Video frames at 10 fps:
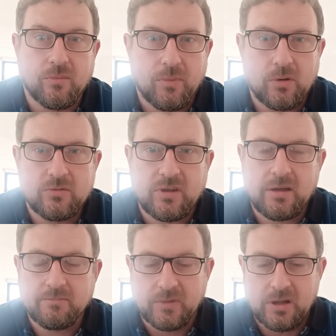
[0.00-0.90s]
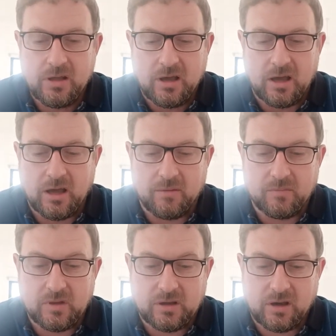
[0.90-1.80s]
Malta.
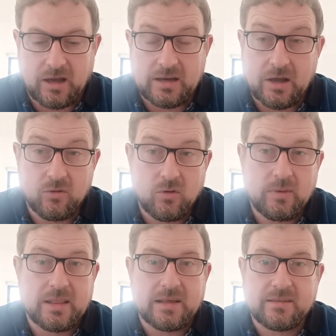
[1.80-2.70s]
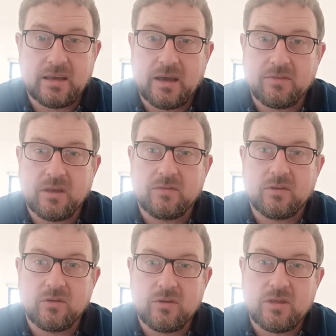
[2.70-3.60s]
The guy, now normally they say you have to, if
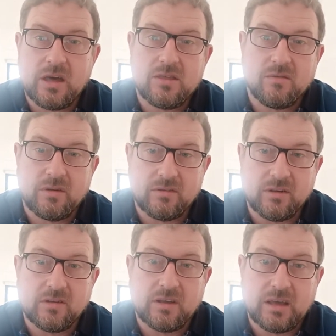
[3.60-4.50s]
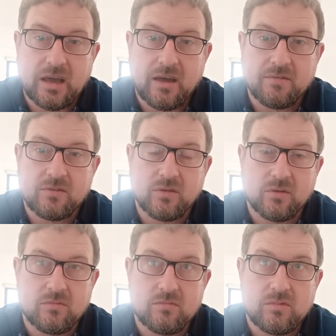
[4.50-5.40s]
you're doing change of residency, you have
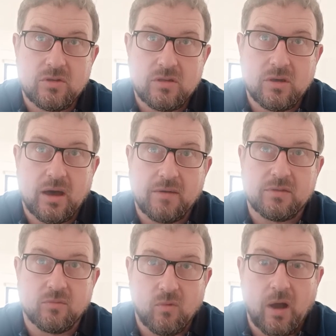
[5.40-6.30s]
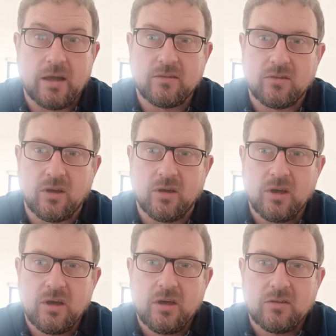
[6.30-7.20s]
the right
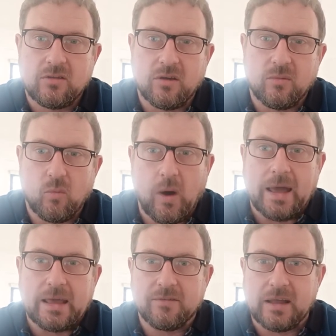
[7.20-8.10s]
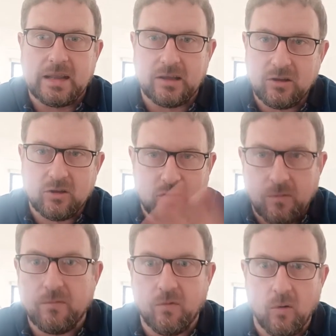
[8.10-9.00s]
to waive any
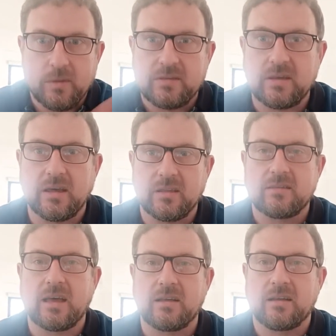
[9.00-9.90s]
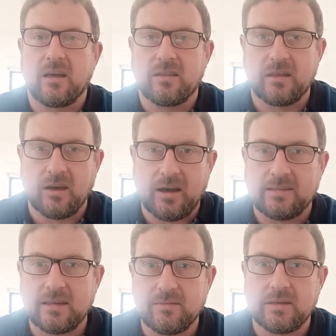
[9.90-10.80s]
conformity at the
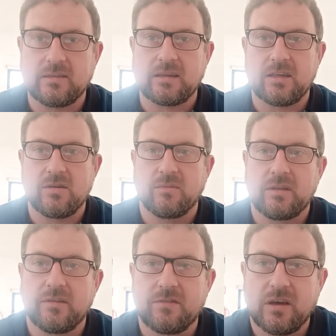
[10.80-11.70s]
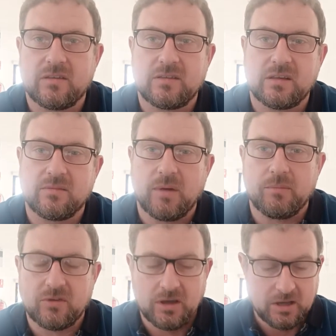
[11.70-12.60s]
ITV station within the first 6
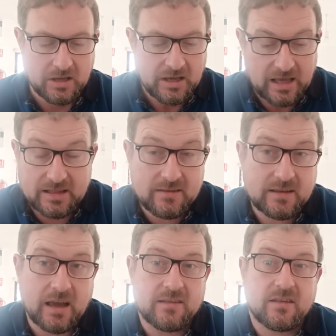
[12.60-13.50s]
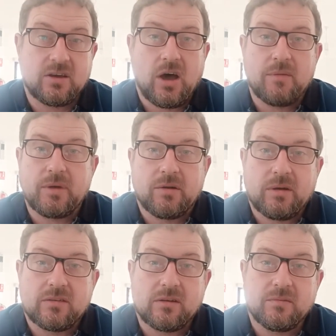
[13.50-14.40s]
months. In this case, the guy had been a
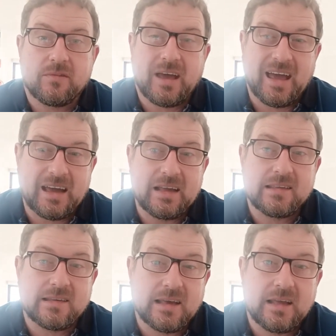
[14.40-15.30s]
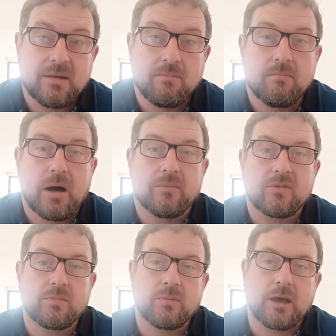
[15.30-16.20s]
resident for 18
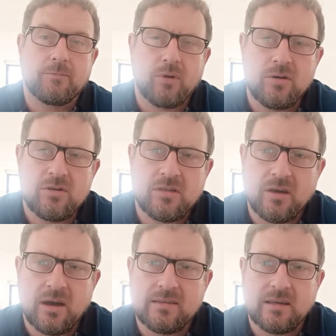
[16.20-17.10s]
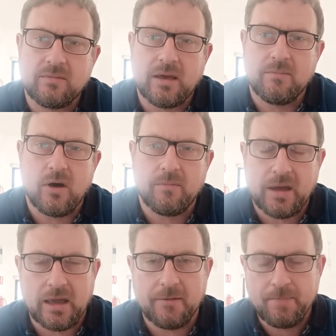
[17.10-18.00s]
months, but we approached the ITV in
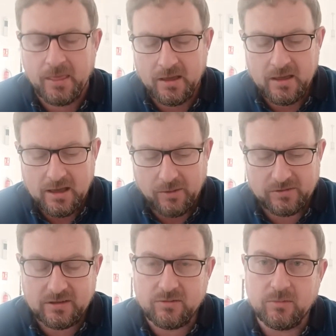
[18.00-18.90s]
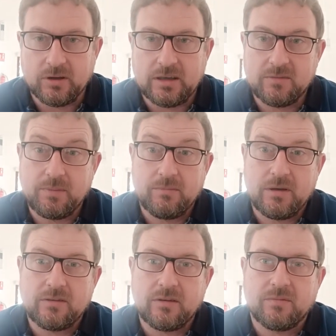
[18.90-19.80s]
Marbella and we said to him, look, he's been
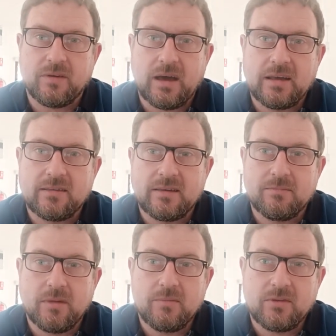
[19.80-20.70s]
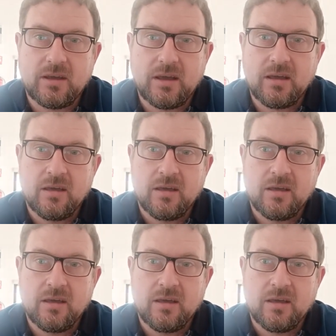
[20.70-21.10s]
resident for 18 months here.